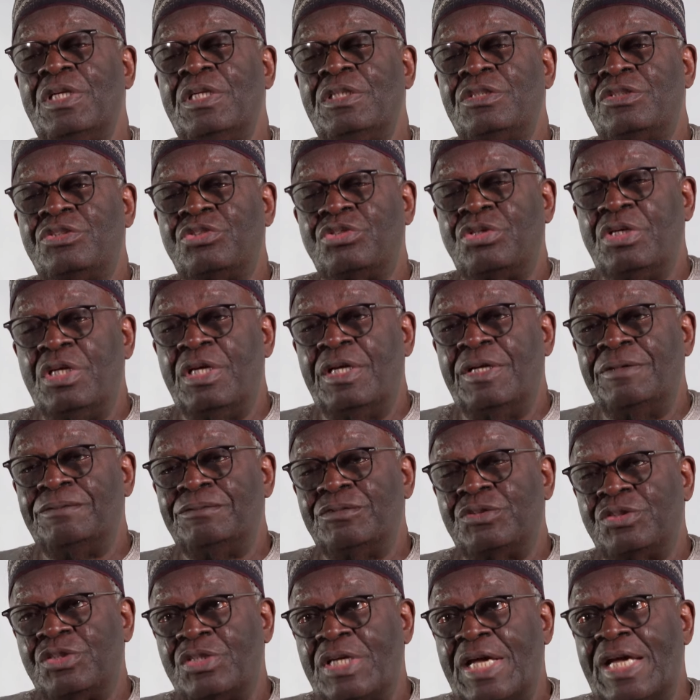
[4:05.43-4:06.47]
St
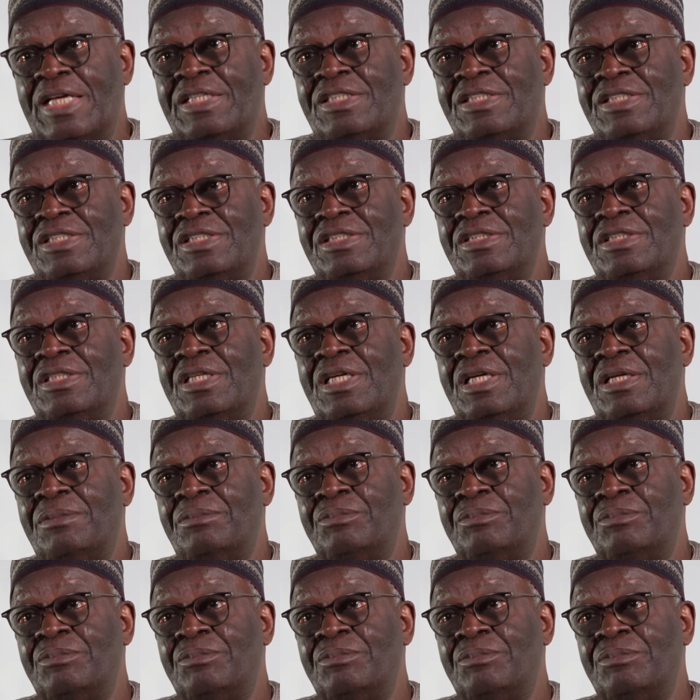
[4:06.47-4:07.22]
um, strides in uh,